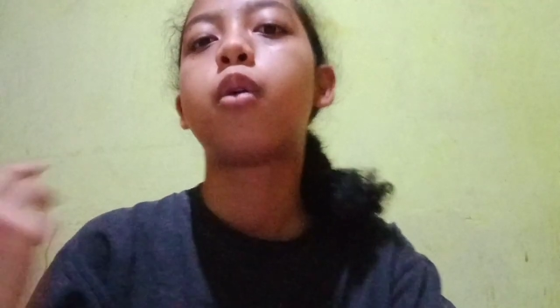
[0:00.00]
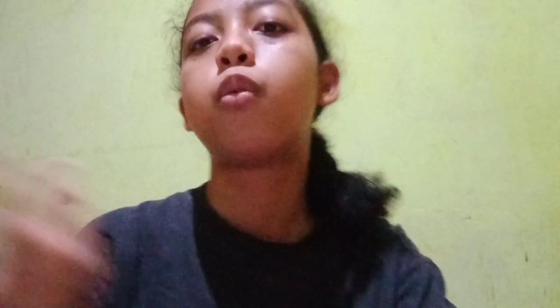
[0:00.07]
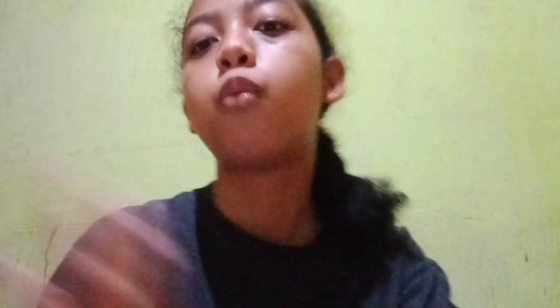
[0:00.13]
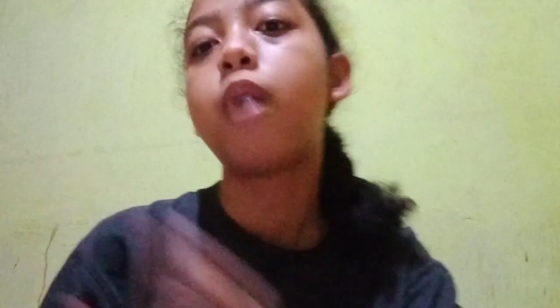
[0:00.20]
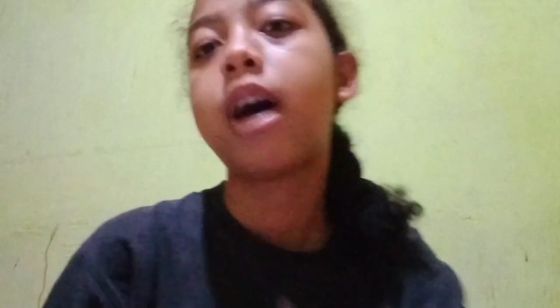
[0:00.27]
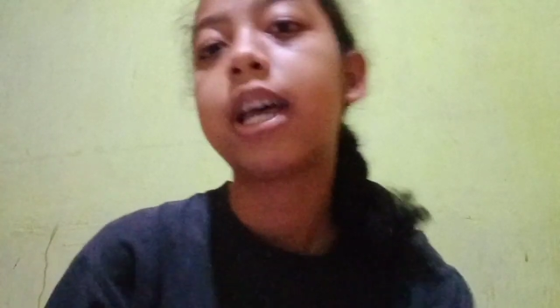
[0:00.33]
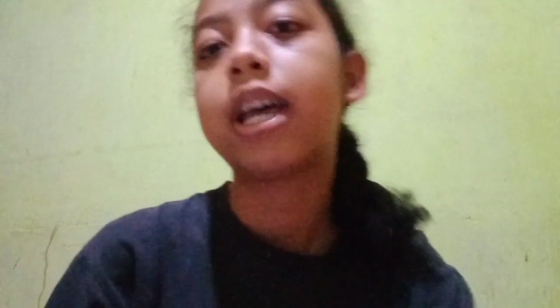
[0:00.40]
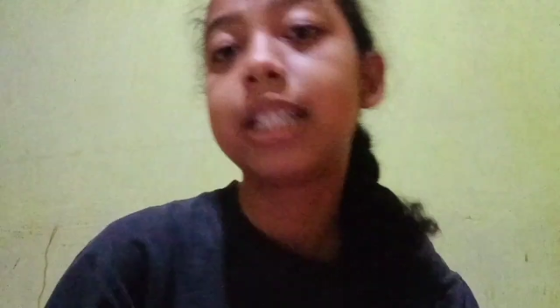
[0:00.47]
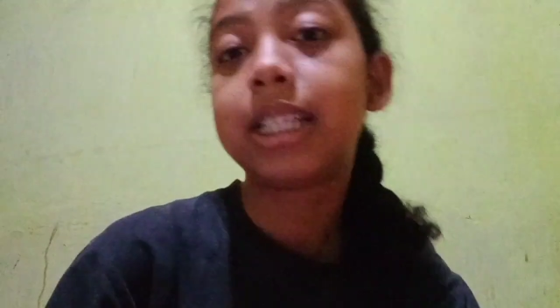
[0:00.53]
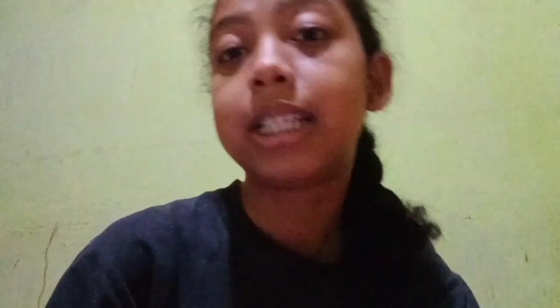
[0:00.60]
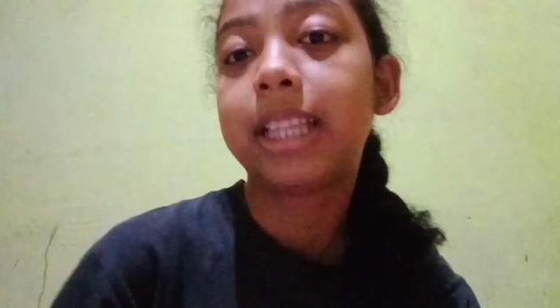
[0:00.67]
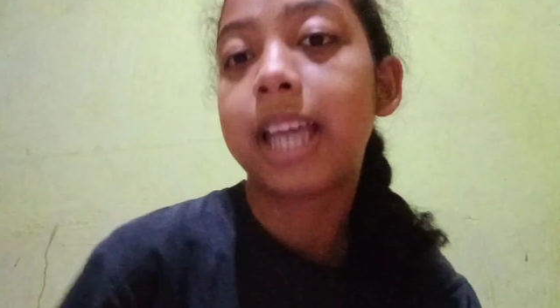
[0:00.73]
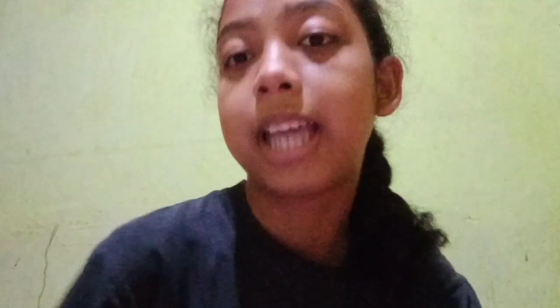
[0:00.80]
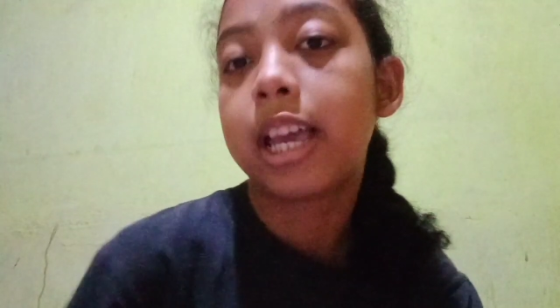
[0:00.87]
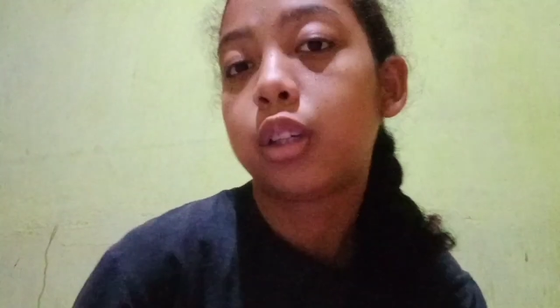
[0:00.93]
where did
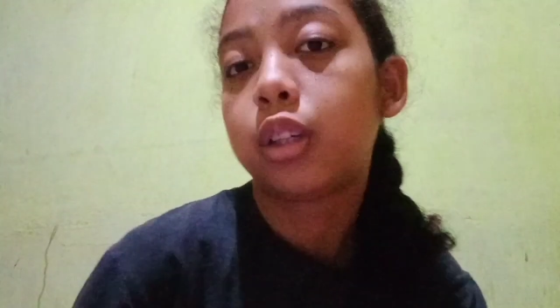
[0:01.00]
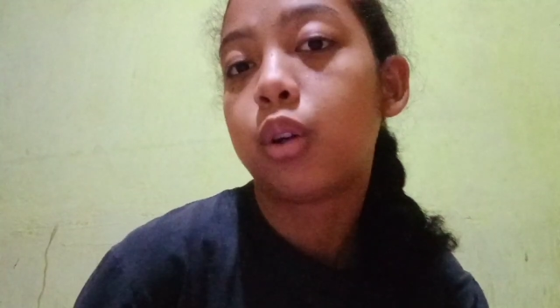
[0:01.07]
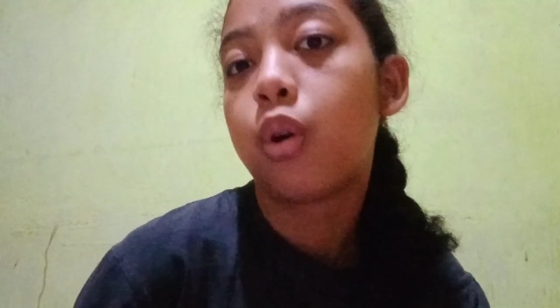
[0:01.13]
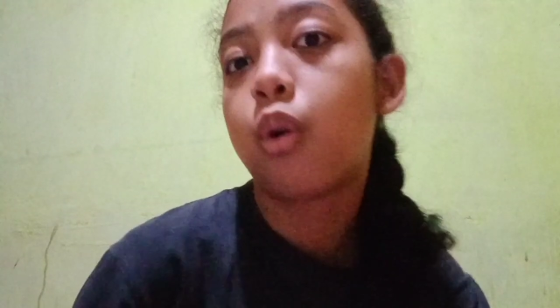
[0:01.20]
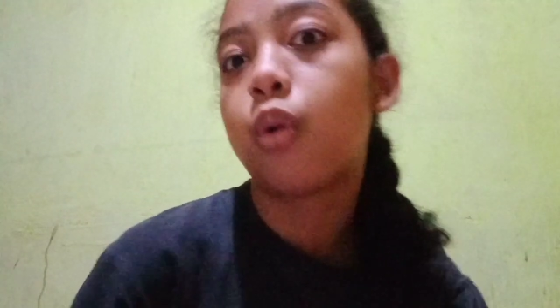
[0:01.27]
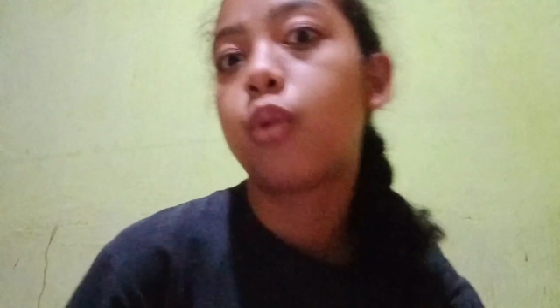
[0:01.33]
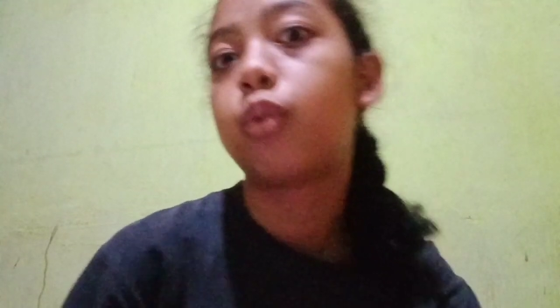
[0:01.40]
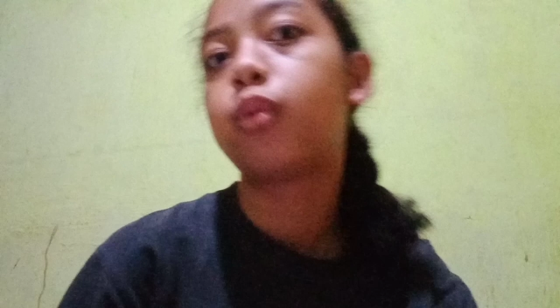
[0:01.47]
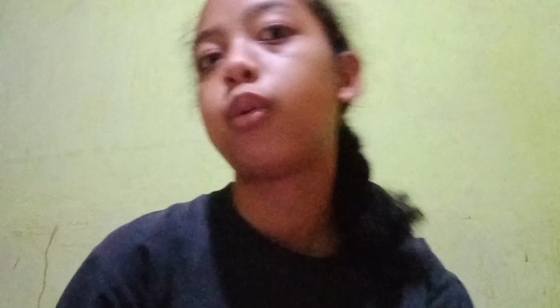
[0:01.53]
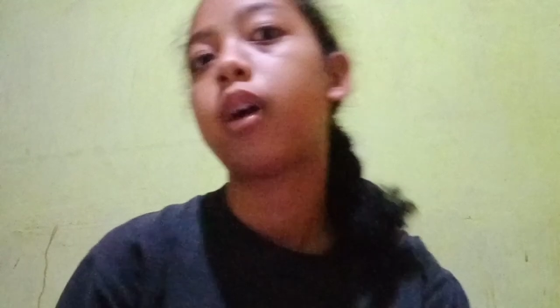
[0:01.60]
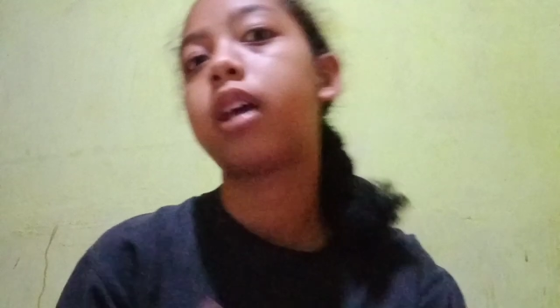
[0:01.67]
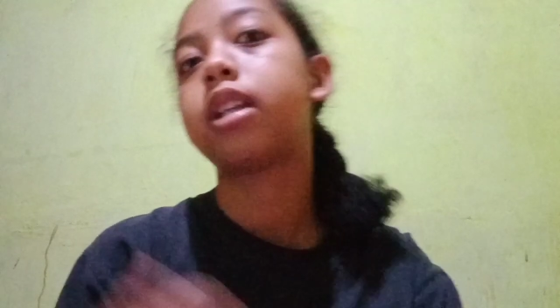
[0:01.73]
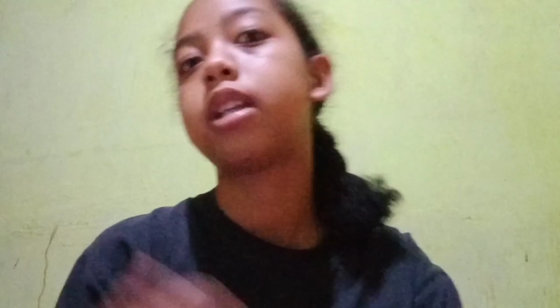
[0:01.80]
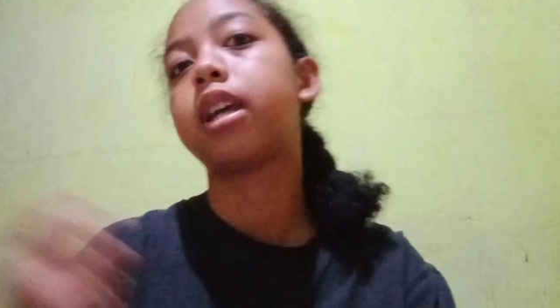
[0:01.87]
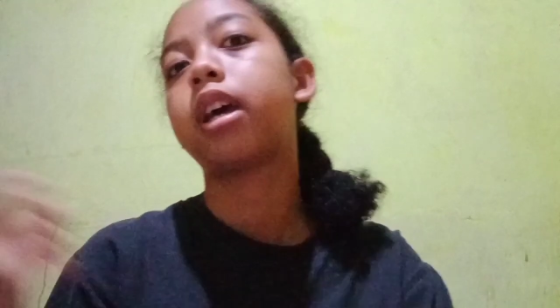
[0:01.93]
they go,
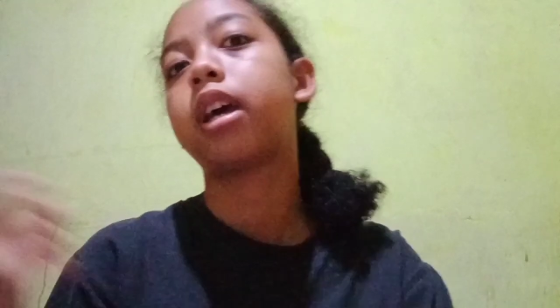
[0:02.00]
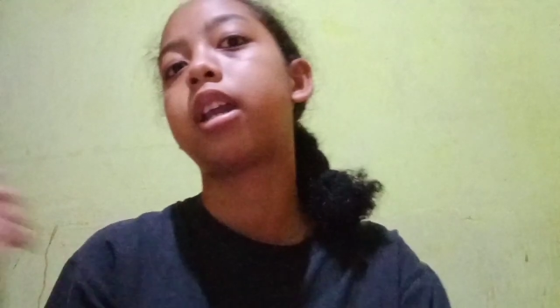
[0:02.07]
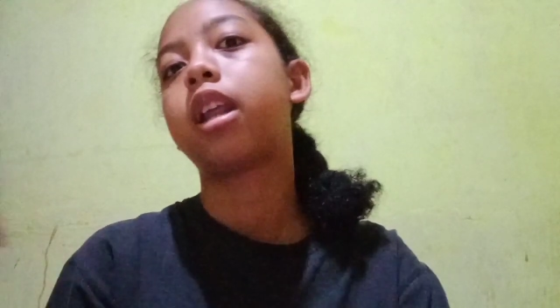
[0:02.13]
and then